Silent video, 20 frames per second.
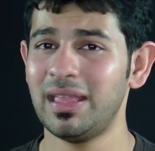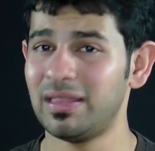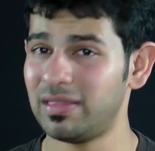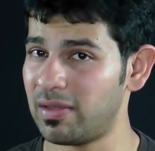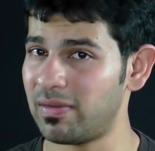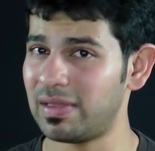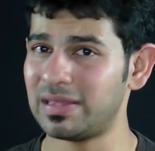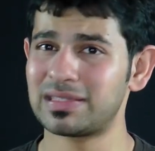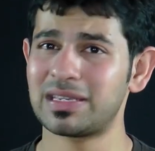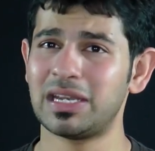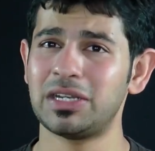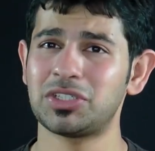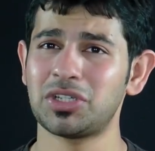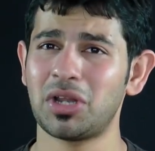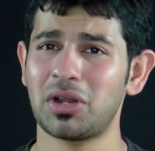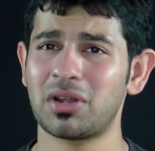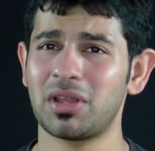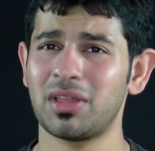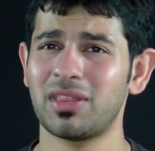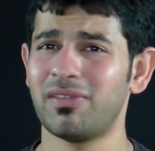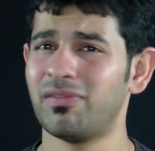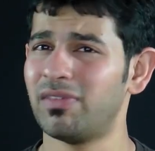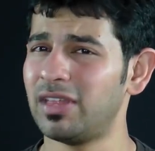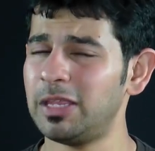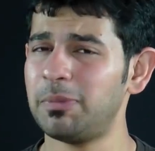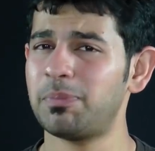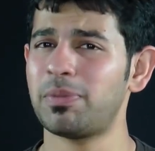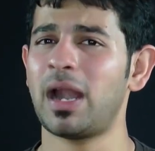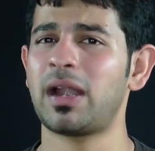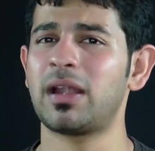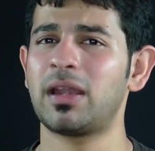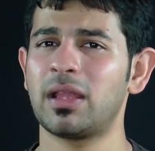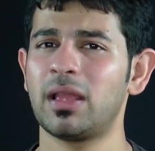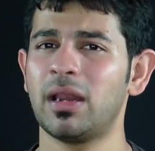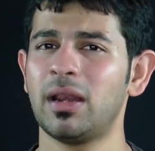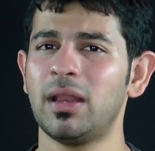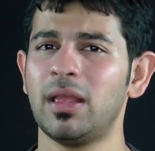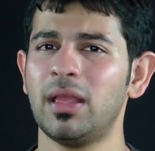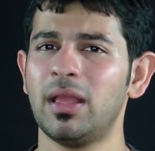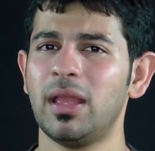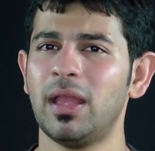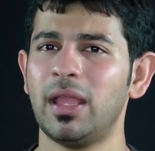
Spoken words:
They have instant shutter, they're very practical.